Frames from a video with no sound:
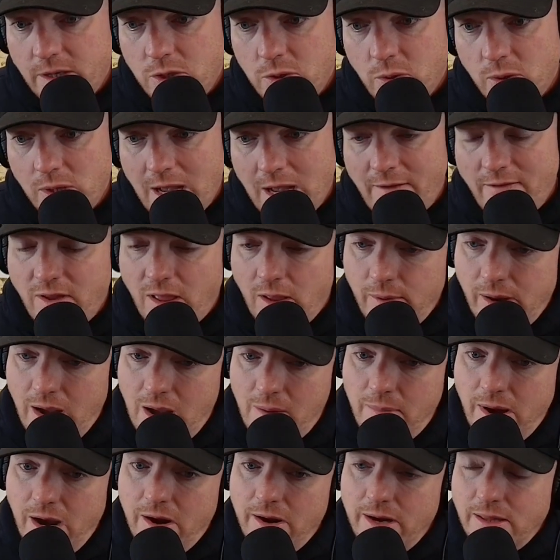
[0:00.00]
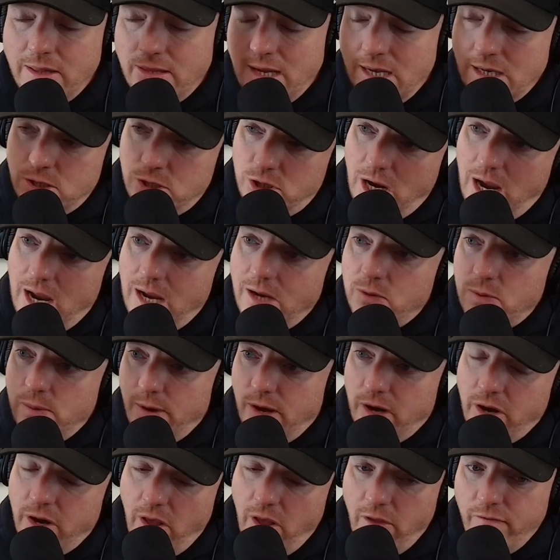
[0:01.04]
then shortly after that, we got married, things changed. We
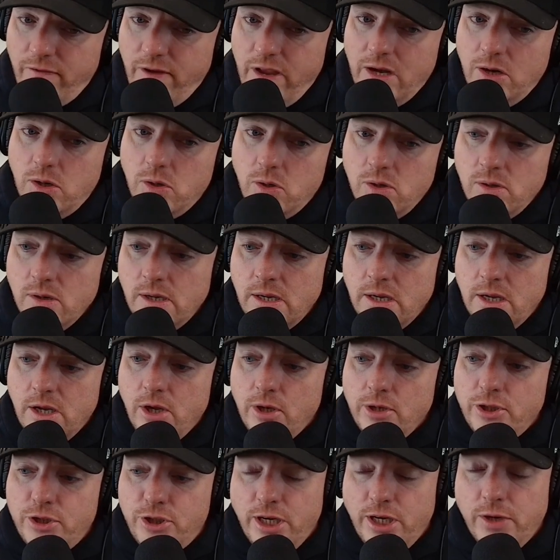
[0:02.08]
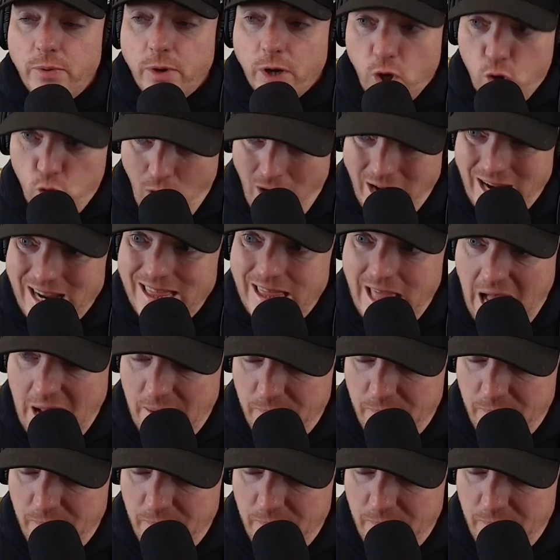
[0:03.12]
bought another vehicle. She regretted